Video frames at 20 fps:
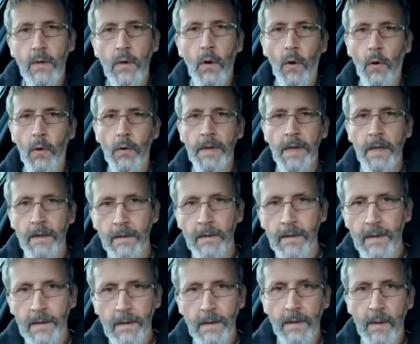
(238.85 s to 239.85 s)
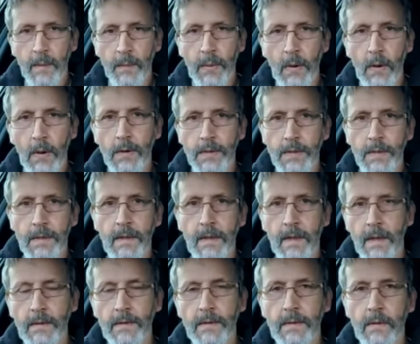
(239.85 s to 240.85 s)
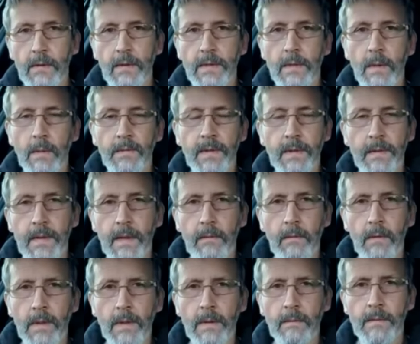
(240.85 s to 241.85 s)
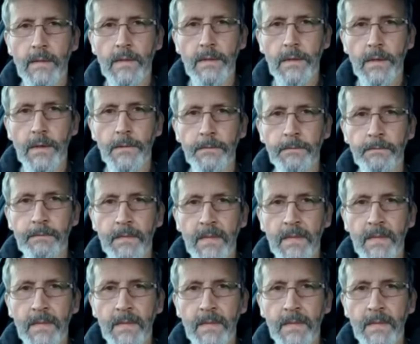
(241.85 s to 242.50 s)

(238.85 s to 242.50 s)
conning the other party into doing something they want them to do.